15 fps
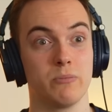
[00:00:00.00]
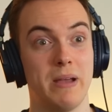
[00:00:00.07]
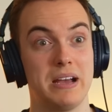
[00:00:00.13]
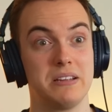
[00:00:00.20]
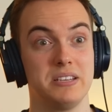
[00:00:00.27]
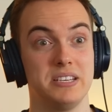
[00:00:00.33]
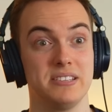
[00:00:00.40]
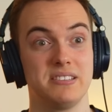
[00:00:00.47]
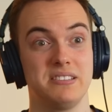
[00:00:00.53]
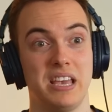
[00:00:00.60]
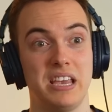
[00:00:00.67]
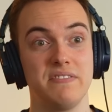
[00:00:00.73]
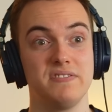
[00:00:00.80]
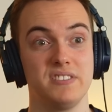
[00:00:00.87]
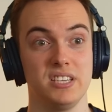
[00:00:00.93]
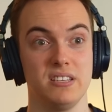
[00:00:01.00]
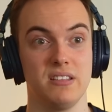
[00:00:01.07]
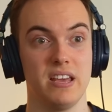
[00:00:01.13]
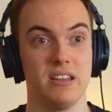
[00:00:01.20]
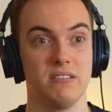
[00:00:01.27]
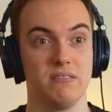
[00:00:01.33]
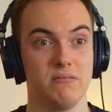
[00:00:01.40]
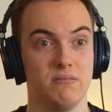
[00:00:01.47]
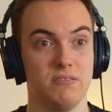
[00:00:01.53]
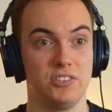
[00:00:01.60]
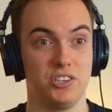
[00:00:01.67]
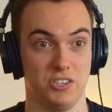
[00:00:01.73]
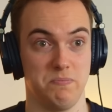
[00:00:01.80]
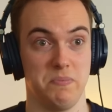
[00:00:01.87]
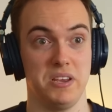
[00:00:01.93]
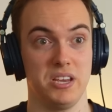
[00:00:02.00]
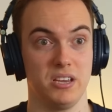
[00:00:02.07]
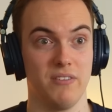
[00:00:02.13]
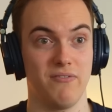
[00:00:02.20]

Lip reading: about his safety than just being a